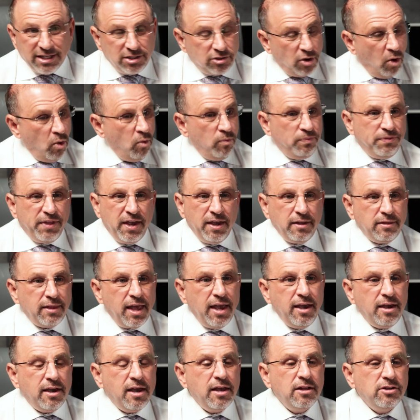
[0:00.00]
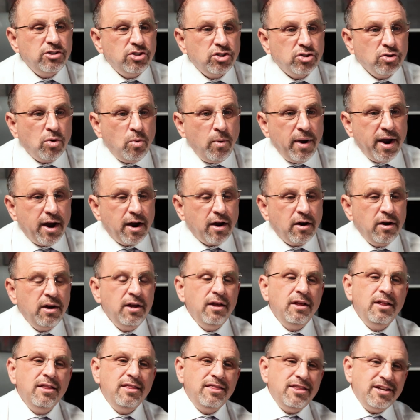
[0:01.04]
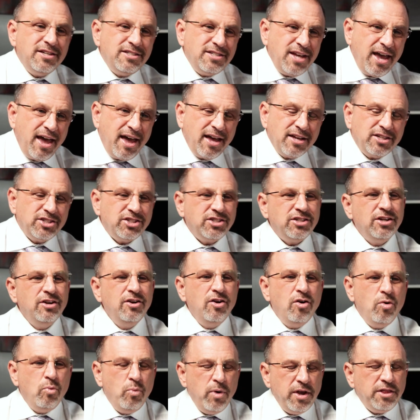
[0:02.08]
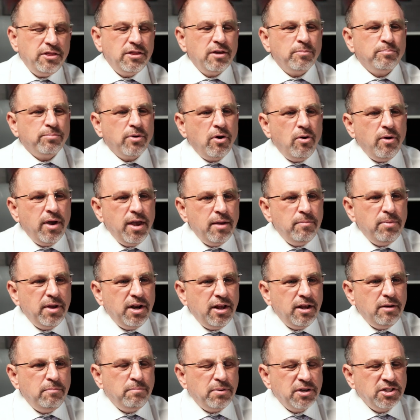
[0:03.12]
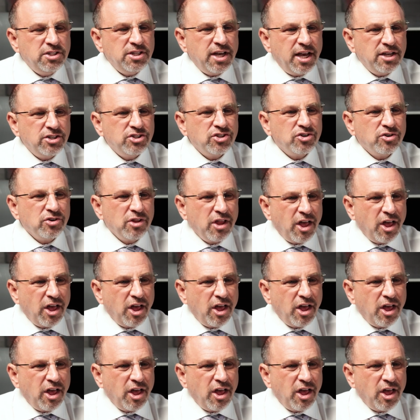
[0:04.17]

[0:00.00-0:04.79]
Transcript: I don't think they can square the test with the prohibited possessor